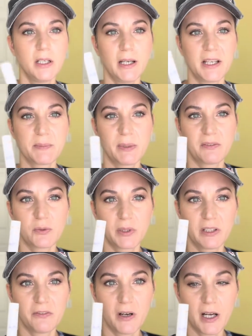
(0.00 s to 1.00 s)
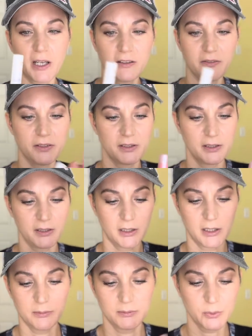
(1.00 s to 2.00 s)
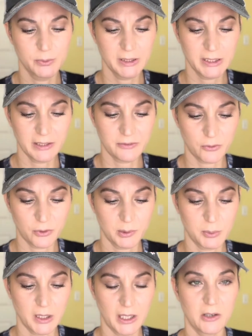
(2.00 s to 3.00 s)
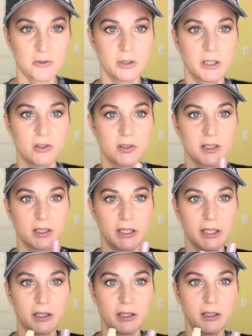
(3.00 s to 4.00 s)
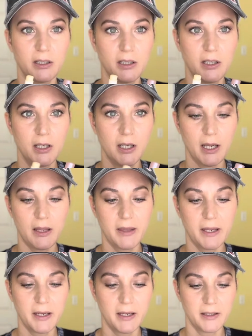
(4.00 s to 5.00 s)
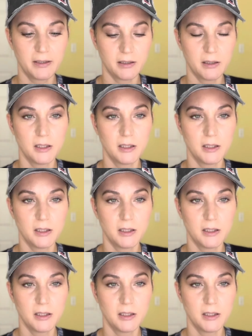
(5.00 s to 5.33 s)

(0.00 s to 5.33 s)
SPF 25, really affordable actually, just clear. And then,